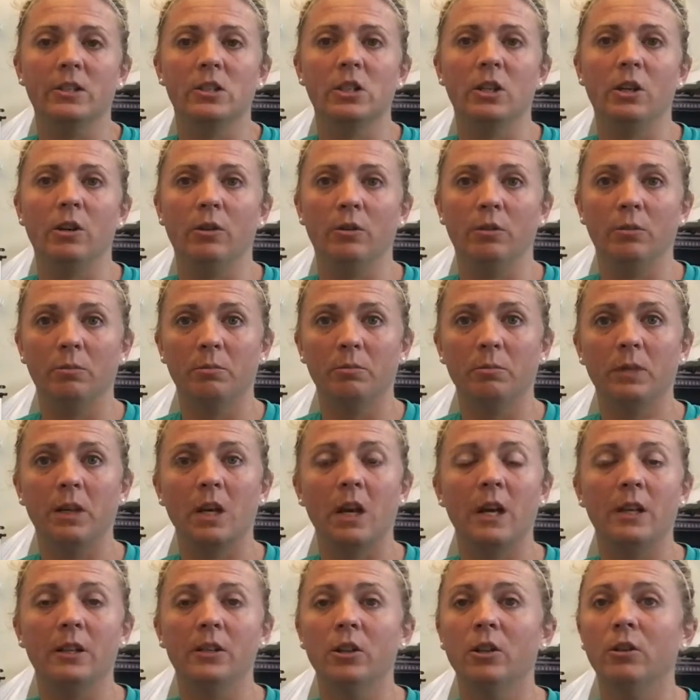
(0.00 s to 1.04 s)
So
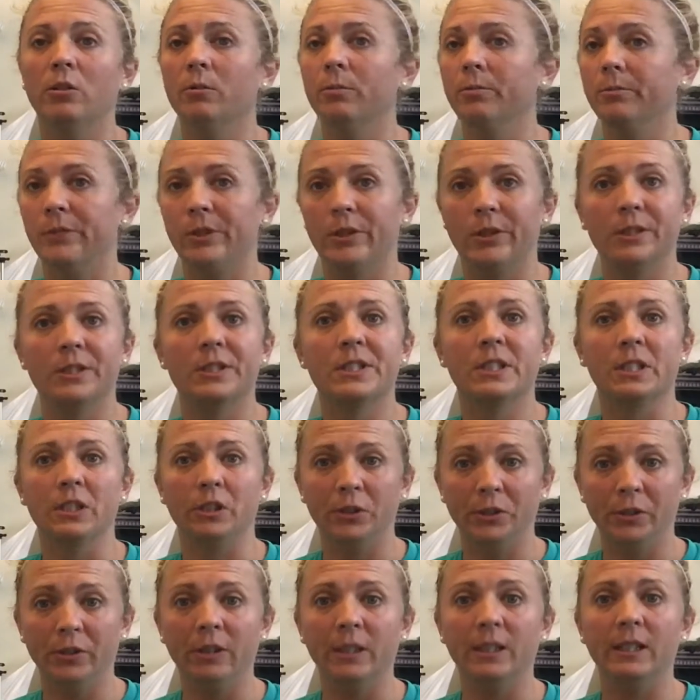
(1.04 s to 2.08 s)
condo, you can still
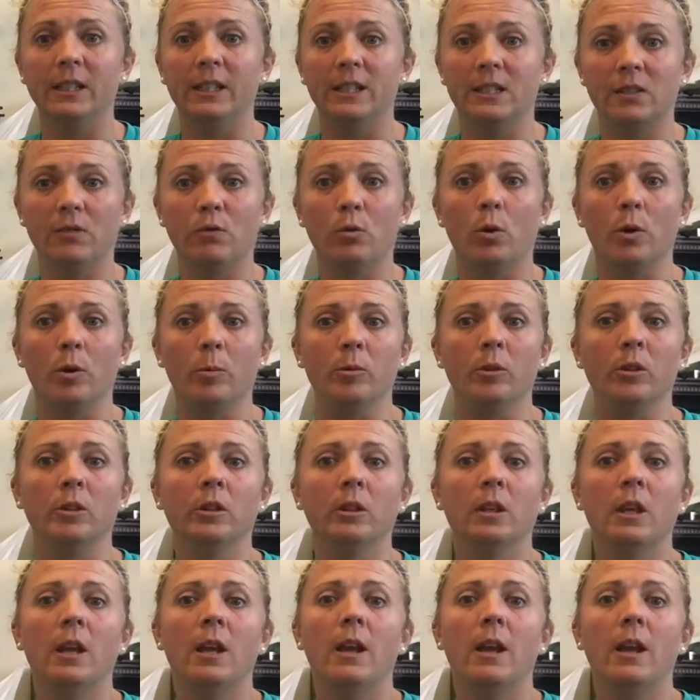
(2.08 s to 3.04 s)
do it. It's affordable.